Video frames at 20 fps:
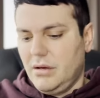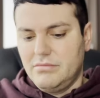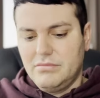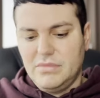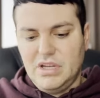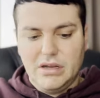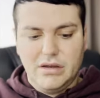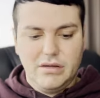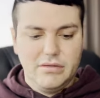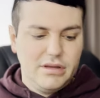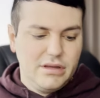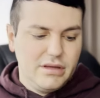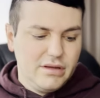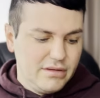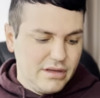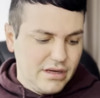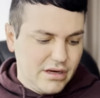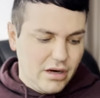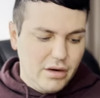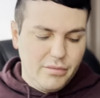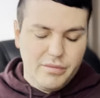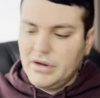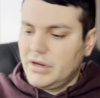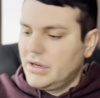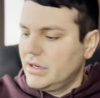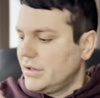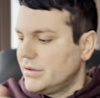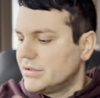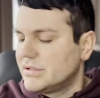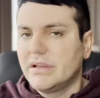You know, the carpet
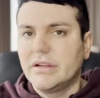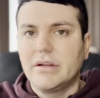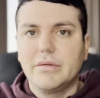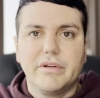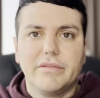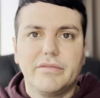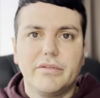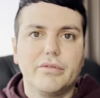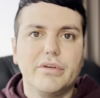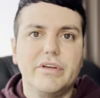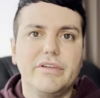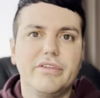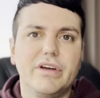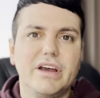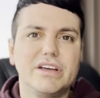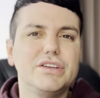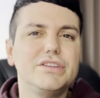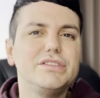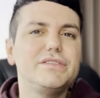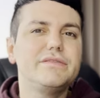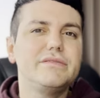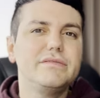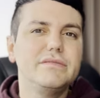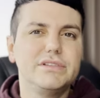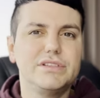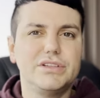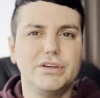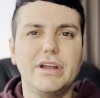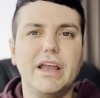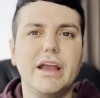could use a little bit of a refresh. There's
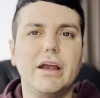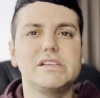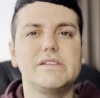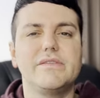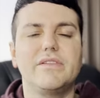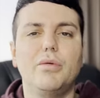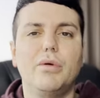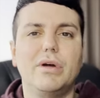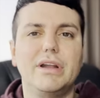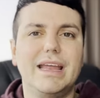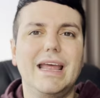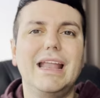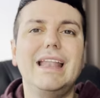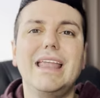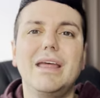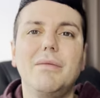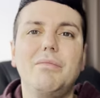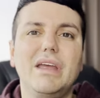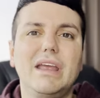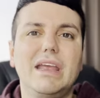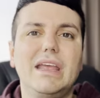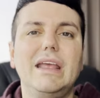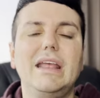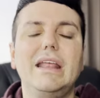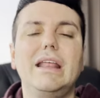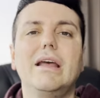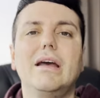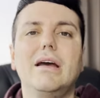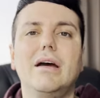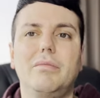certain areas if you want to get
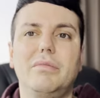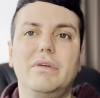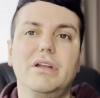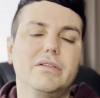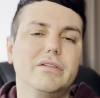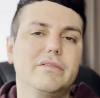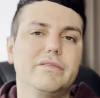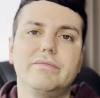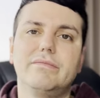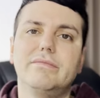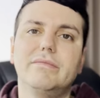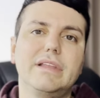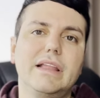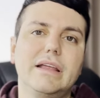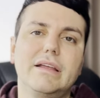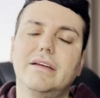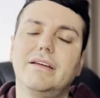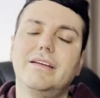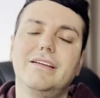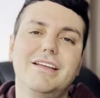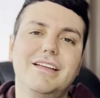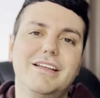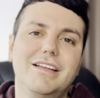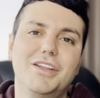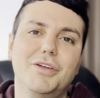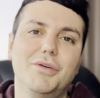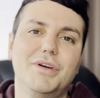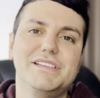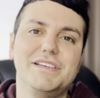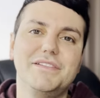nitpicky, you know, the
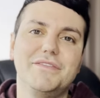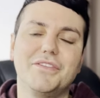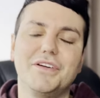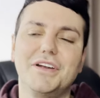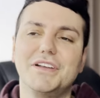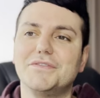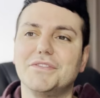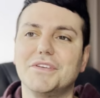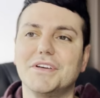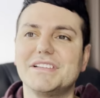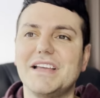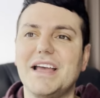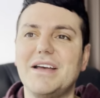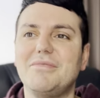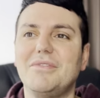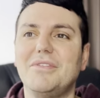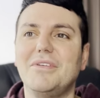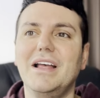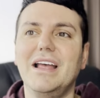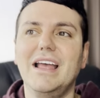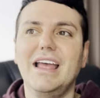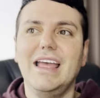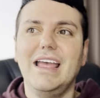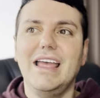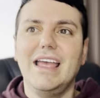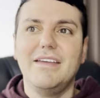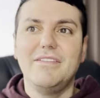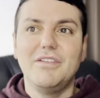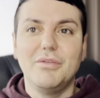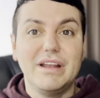noisy fridge, for example.
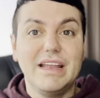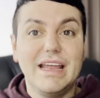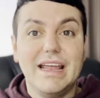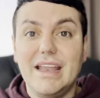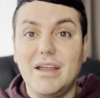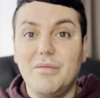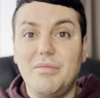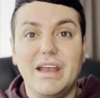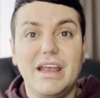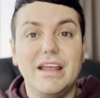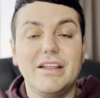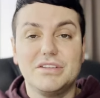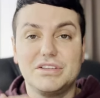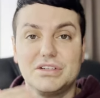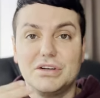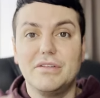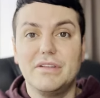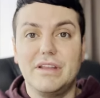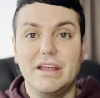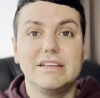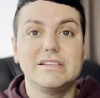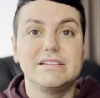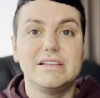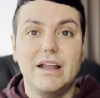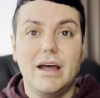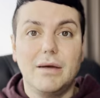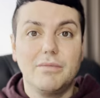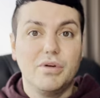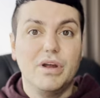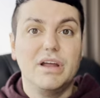If you want to get nitpicky, there's certain things and
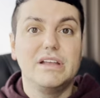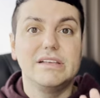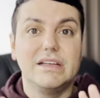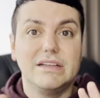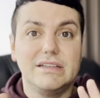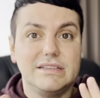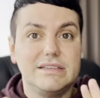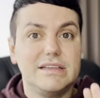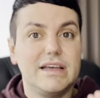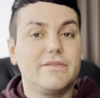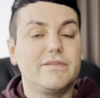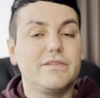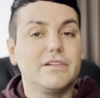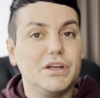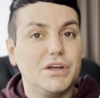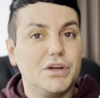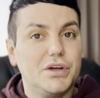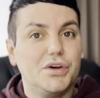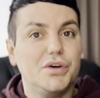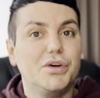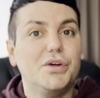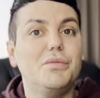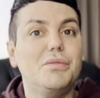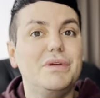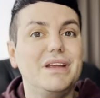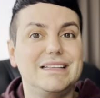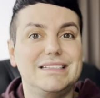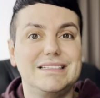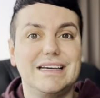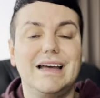upgrades that definitely could
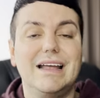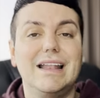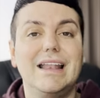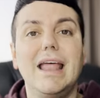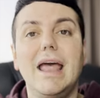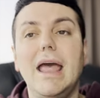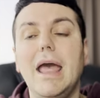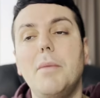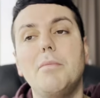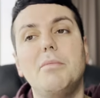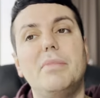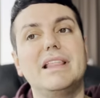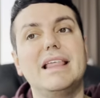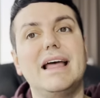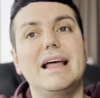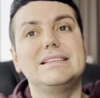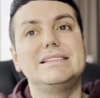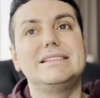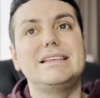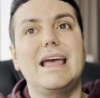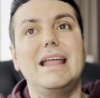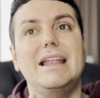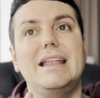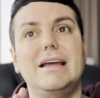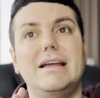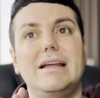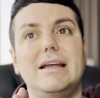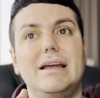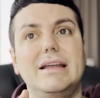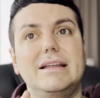be done. But that said,
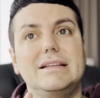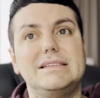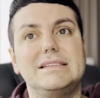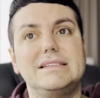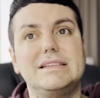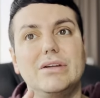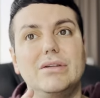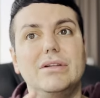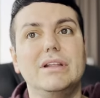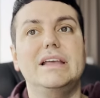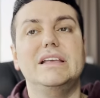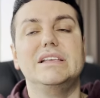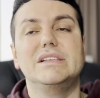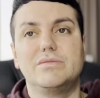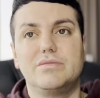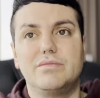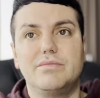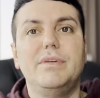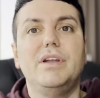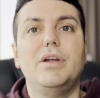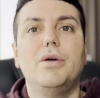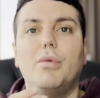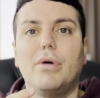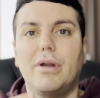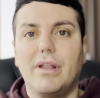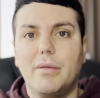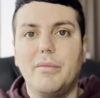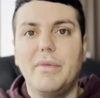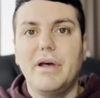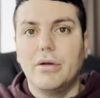it still is, you know, one
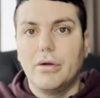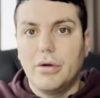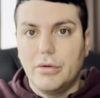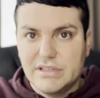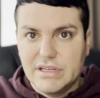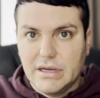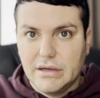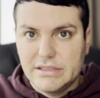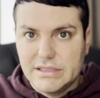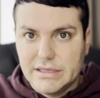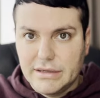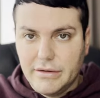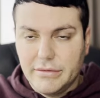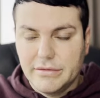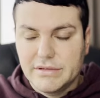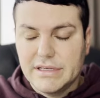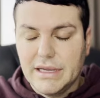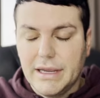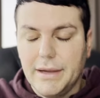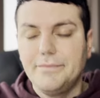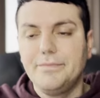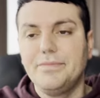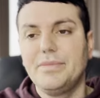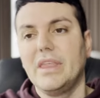of the better hotels here, I would say.